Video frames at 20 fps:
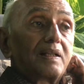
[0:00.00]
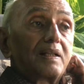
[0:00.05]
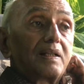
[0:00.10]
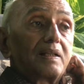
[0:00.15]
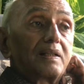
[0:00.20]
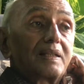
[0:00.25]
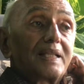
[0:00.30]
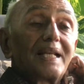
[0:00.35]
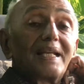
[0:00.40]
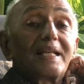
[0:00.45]

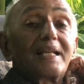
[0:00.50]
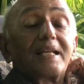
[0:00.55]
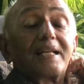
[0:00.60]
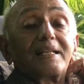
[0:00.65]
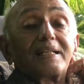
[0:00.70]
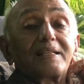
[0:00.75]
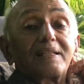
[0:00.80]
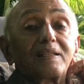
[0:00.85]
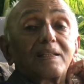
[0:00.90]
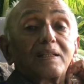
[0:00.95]
thinking
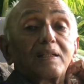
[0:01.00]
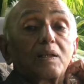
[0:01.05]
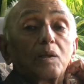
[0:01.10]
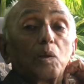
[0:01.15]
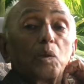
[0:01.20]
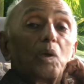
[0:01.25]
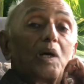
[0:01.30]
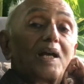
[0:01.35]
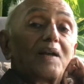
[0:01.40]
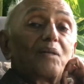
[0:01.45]

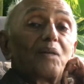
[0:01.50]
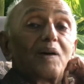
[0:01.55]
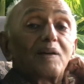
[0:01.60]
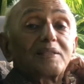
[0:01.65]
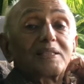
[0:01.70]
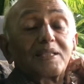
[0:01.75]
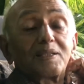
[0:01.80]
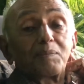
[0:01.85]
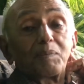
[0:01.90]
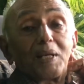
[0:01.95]
who I was
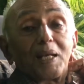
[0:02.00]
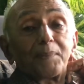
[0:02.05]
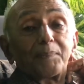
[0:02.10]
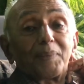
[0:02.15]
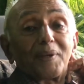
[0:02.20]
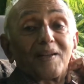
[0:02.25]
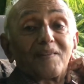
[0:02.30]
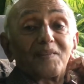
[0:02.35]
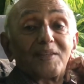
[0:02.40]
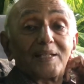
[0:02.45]
in my
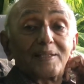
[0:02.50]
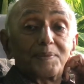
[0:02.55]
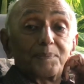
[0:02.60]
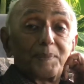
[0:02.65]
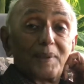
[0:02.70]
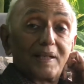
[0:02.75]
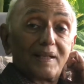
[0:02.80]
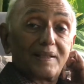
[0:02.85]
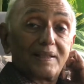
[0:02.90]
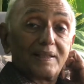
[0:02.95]
previous birth.